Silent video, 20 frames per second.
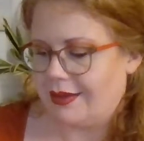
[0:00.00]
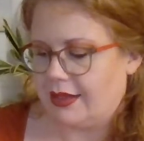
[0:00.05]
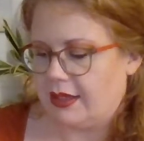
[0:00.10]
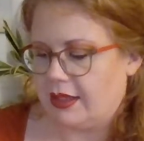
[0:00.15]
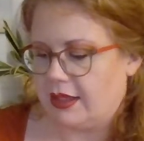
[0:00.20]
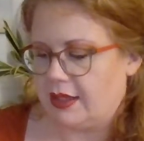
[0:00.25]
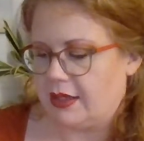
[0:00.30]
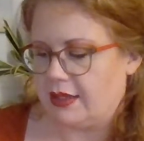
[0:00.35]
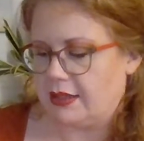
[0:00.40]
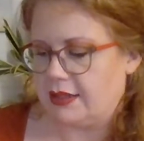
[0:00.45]

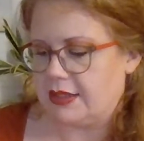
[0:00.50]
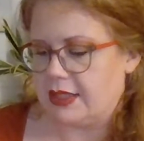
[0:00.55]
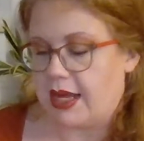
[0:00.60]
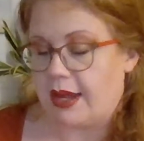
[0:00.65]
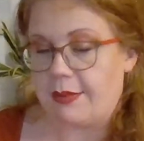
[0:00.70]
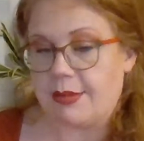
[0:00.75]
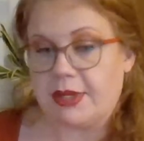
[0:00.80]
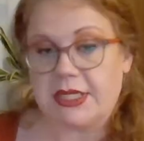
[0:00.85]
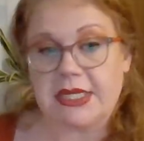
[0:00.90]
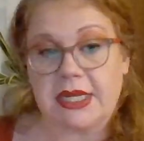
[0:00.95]
because
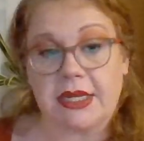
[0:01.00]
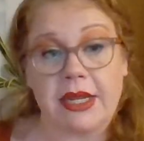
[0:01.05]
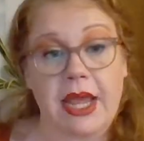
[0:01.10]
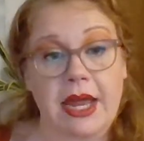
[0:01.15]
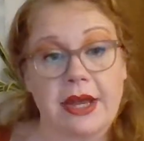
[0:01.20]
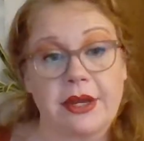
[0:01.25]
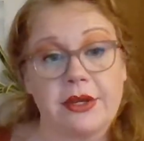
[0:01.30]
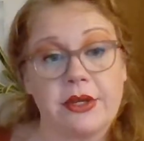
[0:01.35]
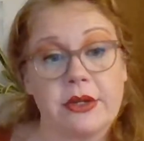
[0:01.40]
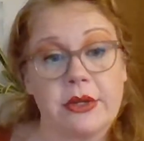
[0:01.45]
I'm going to tell you
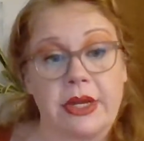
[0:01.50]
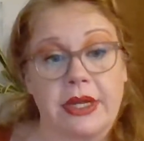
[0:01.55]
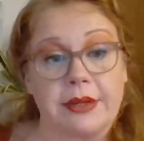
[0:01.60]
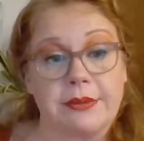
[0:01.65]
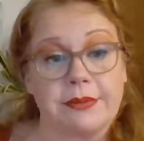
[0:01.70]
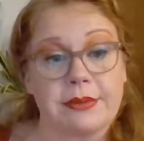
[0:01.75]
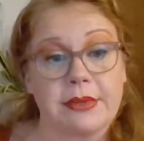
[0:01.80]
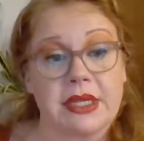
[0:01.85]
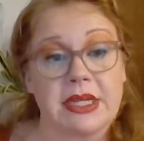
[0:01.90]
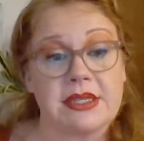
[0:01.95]
how to do it.
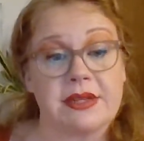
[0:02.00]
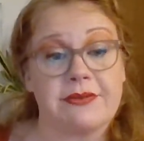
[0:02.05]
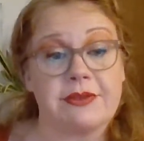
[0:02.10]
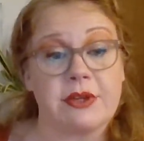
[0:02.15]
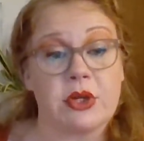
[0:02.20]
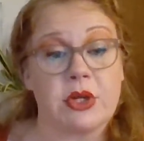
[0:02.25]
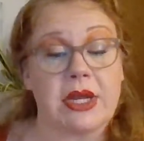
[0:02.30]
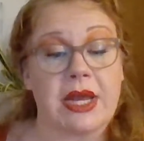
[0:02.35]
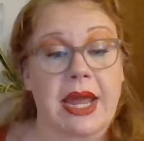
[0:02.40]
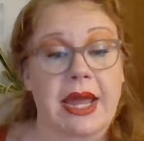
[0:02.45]
Because if
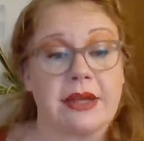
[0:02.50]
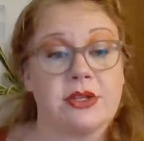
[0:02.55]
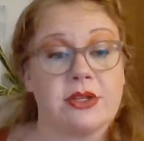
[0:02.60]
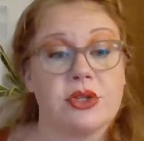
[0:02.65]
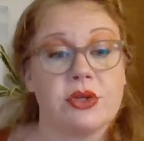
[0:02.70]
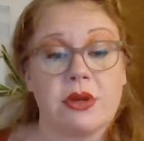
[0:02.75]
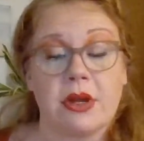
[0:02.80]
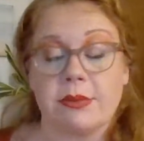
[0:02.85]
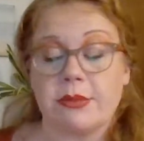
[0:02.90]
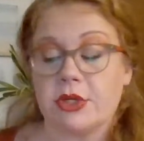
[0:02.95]
you can add
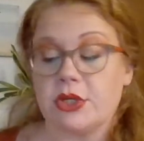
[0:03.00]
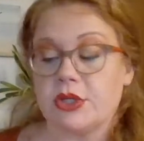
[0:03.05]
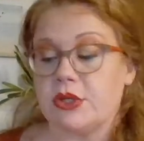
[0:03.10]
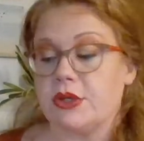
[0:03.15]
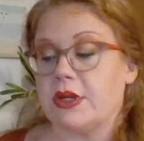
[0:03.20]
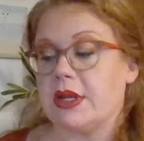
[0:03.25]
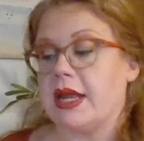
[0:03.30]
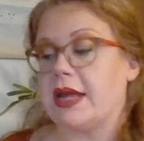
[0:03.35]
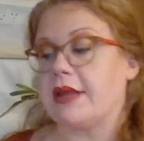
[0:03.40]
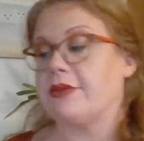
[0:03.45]
two numbers, you
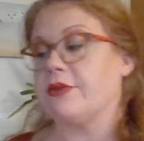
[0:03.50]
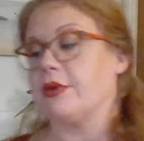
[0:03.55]
can add